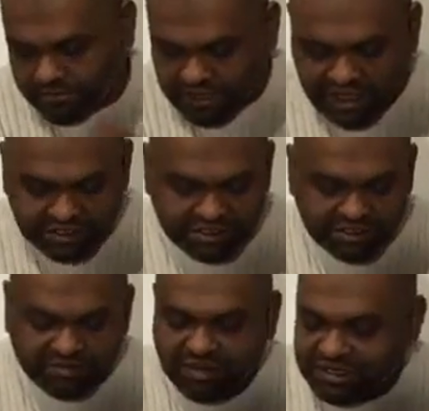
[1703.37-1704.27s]
Yes,
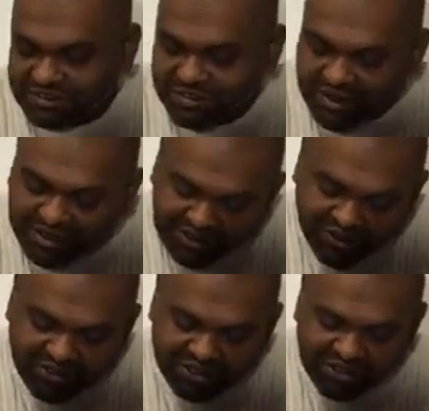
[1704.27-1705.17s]
please, sorry,
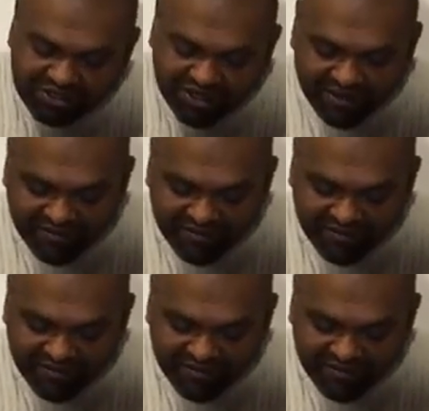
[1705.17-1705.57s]
continue, sir.